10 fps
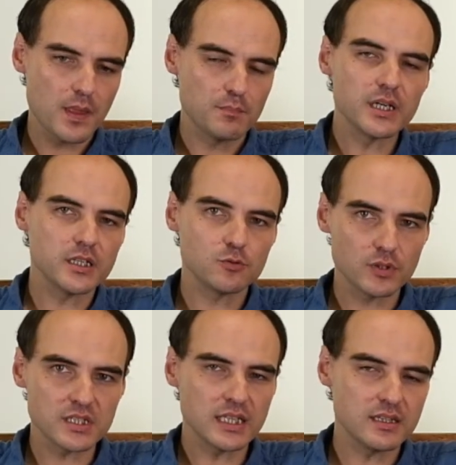but it
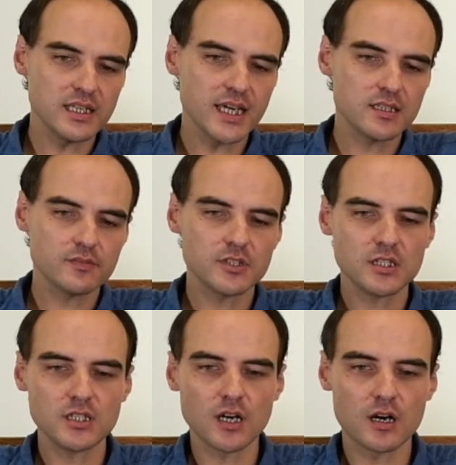was at the end of the
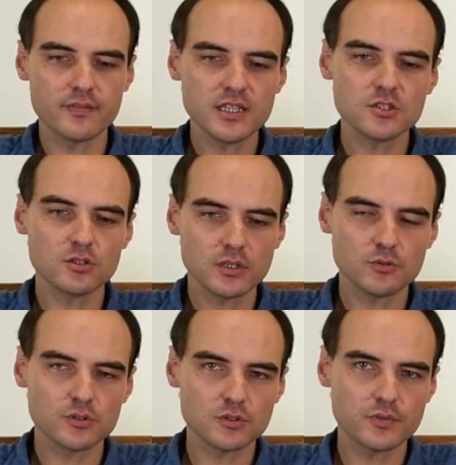tea harvest, so it
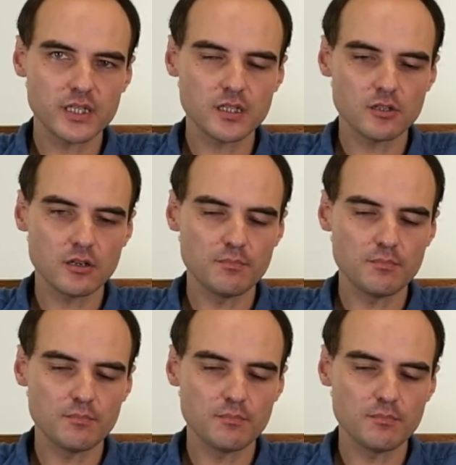was already a